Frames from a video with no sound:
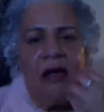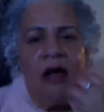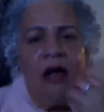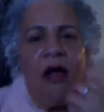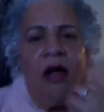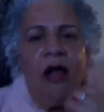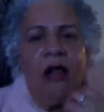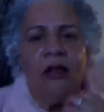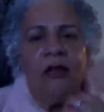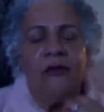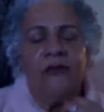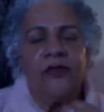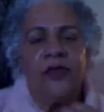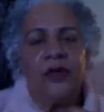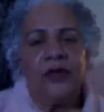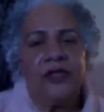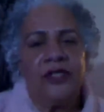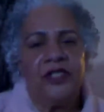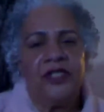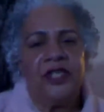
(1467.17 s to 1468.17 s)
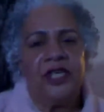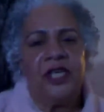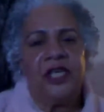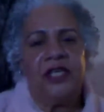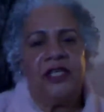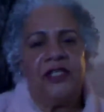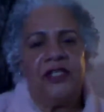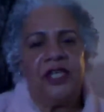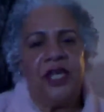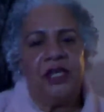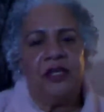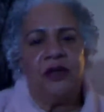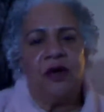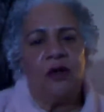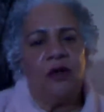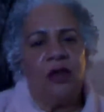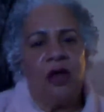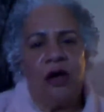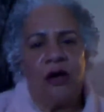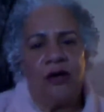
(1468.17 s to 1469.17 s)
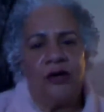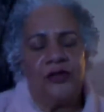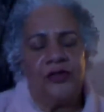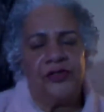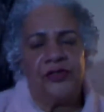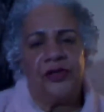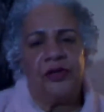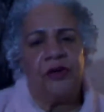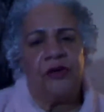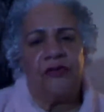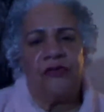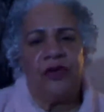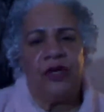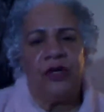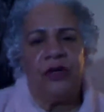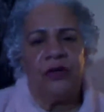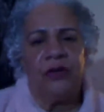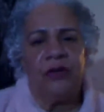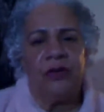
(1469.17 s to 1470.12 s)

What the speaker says: all of those things that no longer serve you